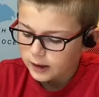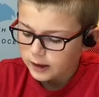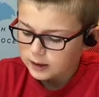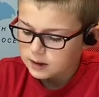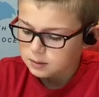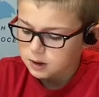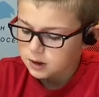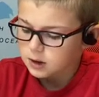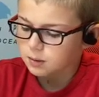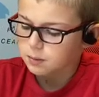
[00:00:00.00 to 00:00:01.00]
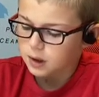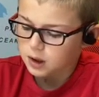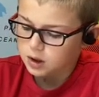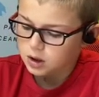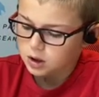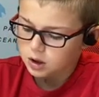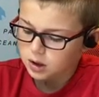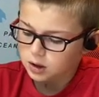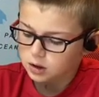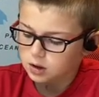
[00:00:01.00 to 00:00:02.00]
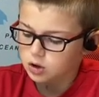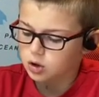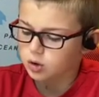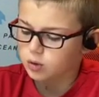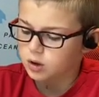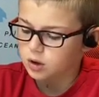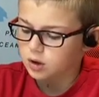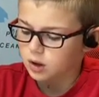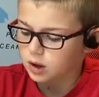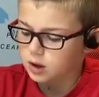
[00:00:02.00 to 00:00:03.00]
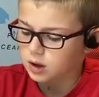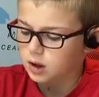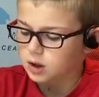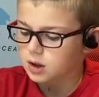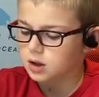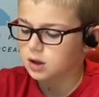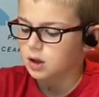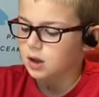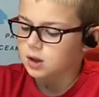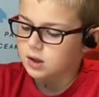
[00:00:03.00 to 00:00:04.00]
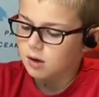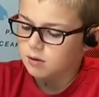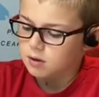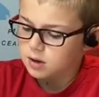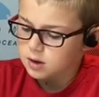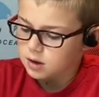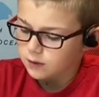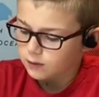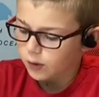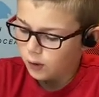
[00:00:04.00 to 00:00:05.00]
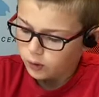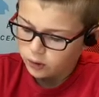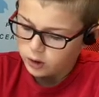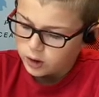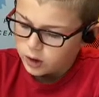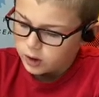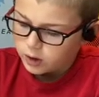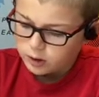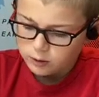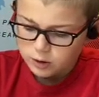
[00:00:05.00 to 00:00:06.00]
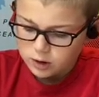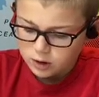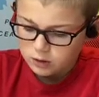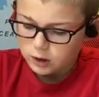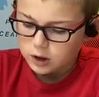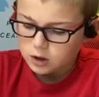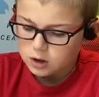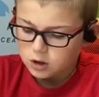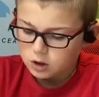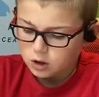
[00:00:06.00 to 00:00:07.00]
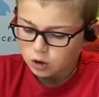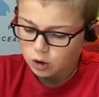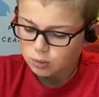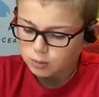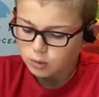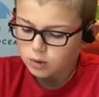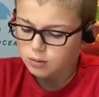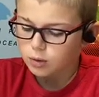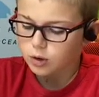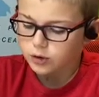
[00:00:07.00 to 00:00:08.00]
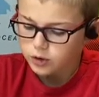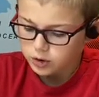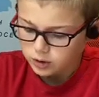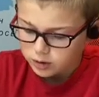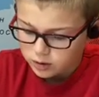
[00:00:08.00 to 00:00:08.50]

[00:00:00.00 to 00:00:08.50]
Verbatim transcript: exhibited the painting at the show in 1874, there was a great commotion.